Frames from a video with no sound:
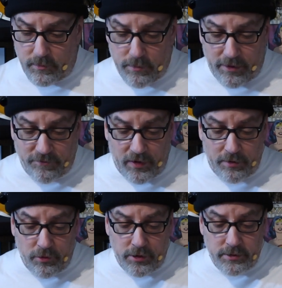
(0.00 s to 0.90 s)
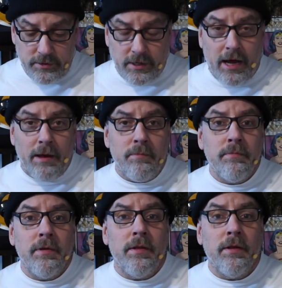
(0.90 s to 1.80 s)
my favorite time
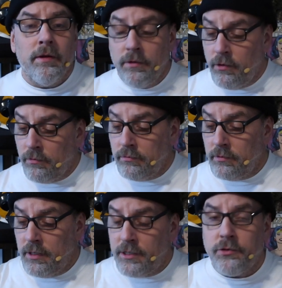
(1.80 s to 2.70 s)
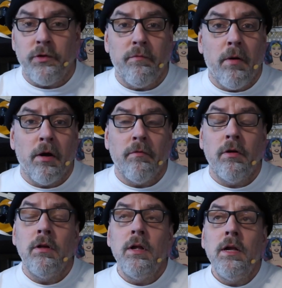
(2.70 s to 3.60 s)
in the whole history of
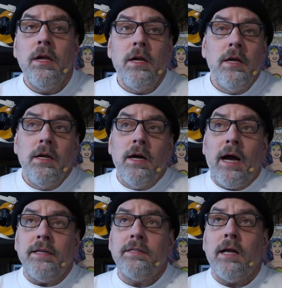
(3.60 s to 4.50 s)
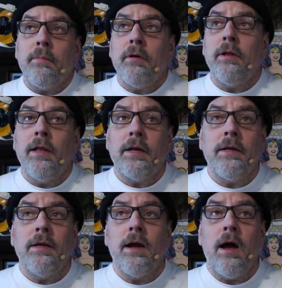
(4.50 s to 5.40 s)
Marvel. I stopped
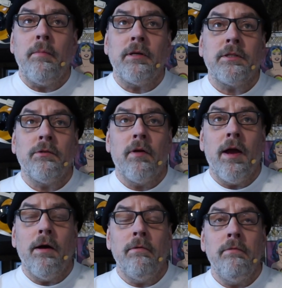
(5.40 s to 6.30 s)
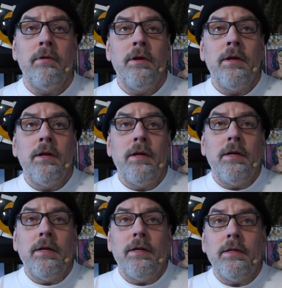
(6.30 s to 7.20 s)
collecting comics around...
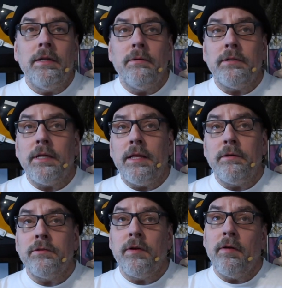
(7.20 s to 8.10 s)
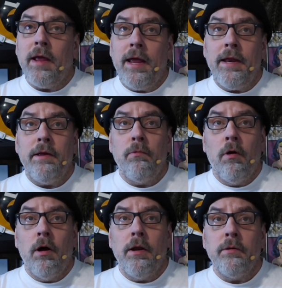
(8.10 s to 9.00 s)
I think it was around
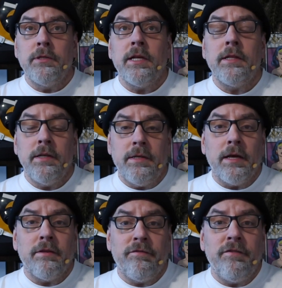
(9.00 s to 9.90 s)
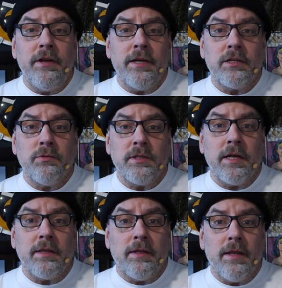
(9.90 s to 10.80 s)
81. It was like the Death of Phoenix was
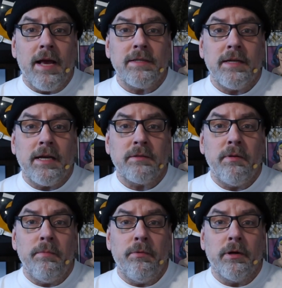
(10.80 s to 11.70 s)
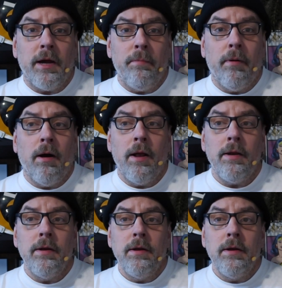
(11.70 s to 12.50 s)
like the last X-Men book I bought.